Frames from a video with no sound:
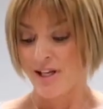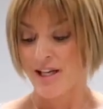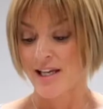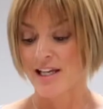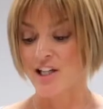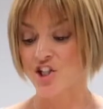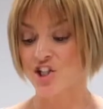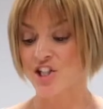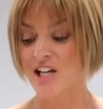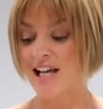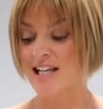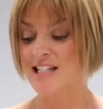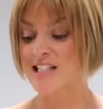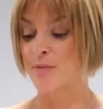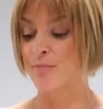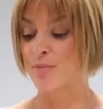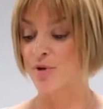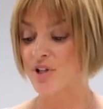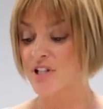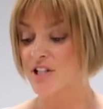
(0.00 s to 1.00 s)
It shares
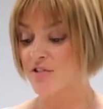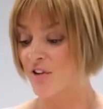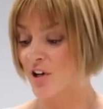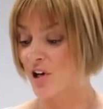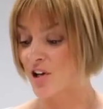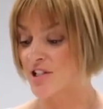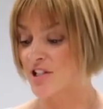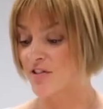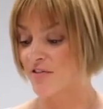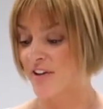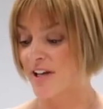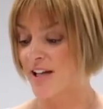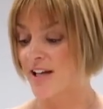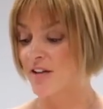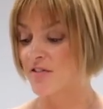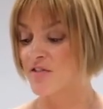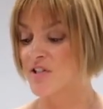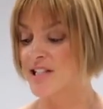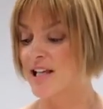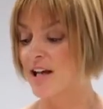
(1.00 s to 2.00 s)
the Buddhist philosophy
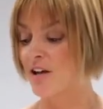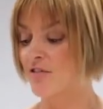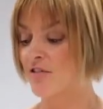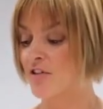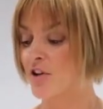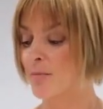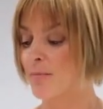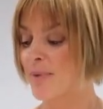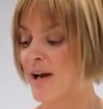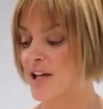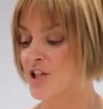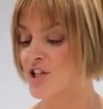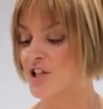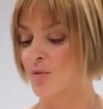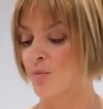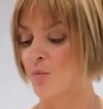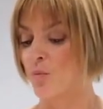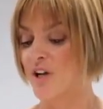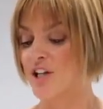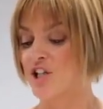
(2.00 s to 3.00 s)
of
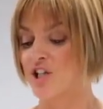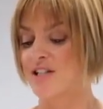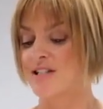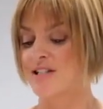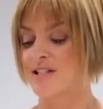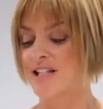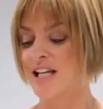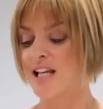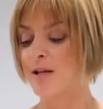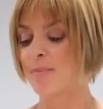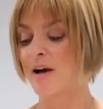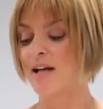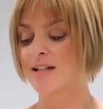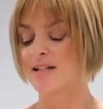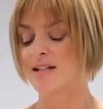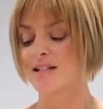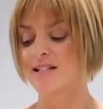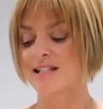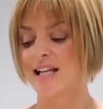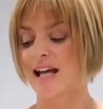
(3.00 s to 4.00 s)
self-compassion, which is deep
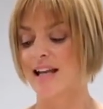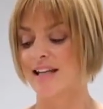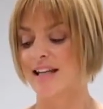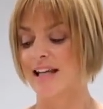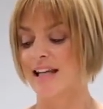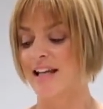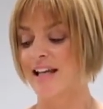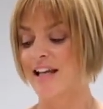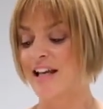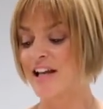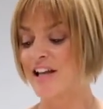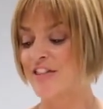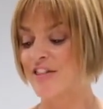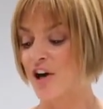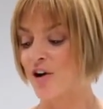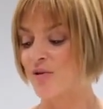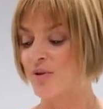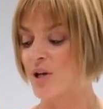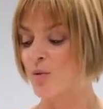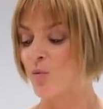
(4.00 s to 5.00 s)
understanding
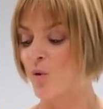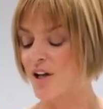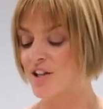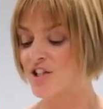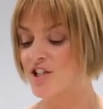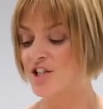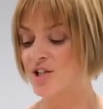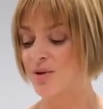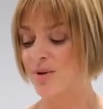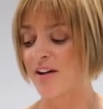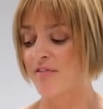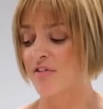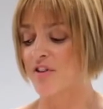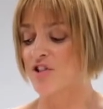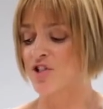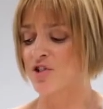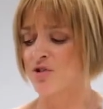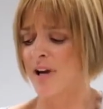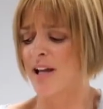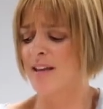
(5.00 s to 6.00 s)
that only once you have
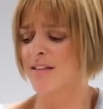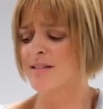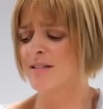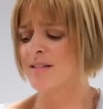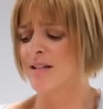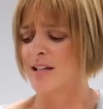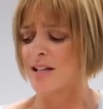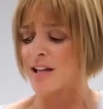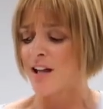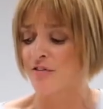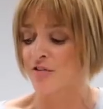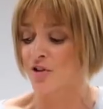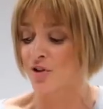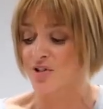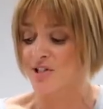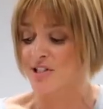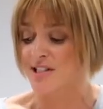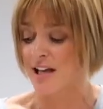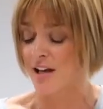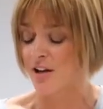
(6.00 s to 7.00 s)
the strength to love
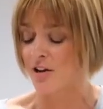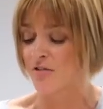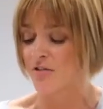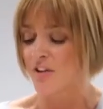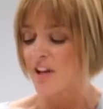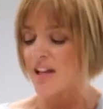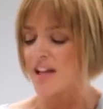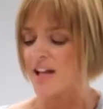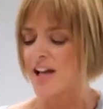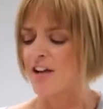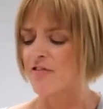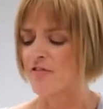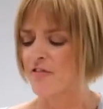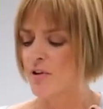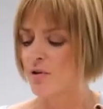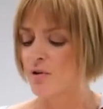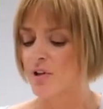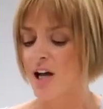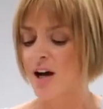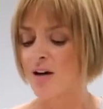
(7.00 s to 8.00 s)
yourself and
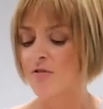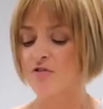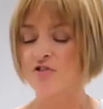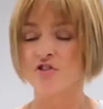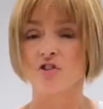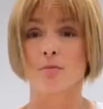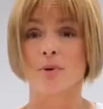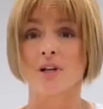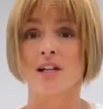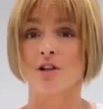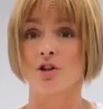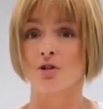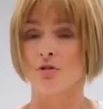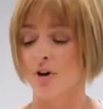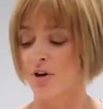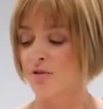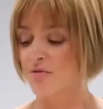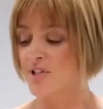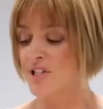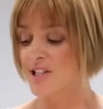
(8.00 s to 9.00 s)
feel comfortable in
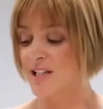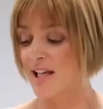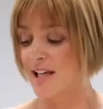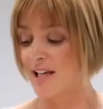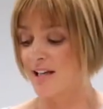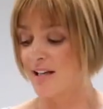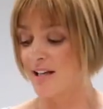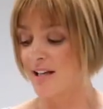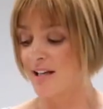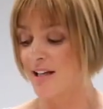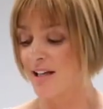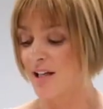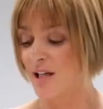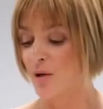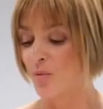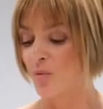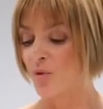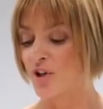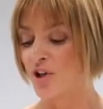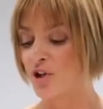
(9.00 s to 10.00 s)
your own skin
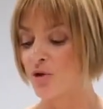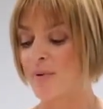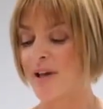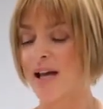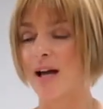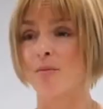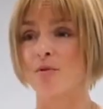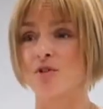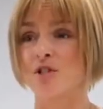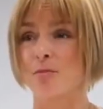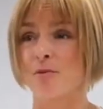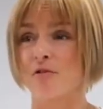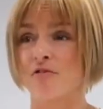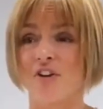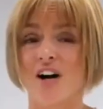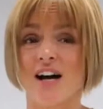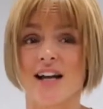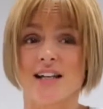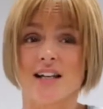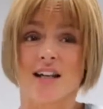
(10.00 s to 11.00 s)
will you be able to
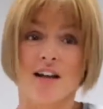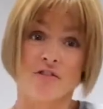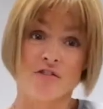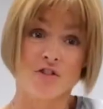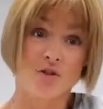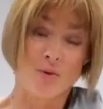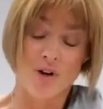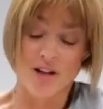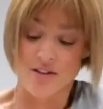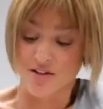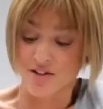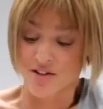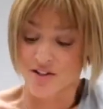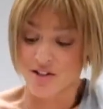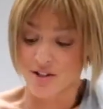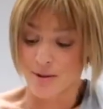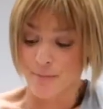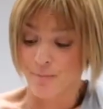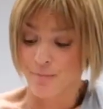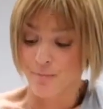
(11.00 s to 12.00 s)
provide love to others.